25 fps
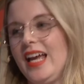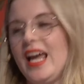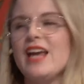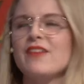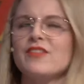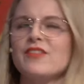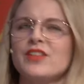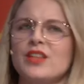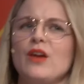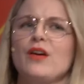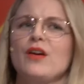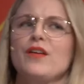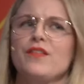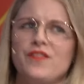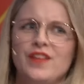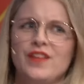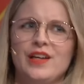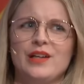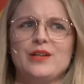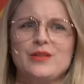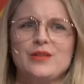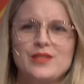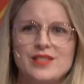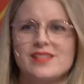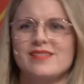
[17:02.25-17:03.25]
Even though it
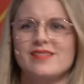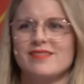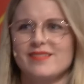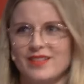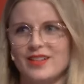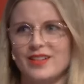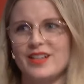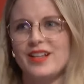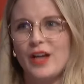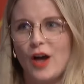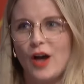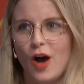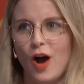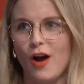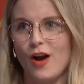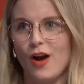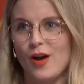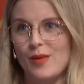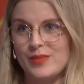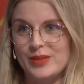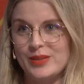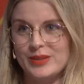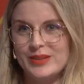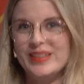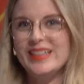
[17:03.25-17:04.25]
feels
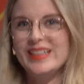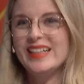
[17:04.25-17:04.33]
horrible.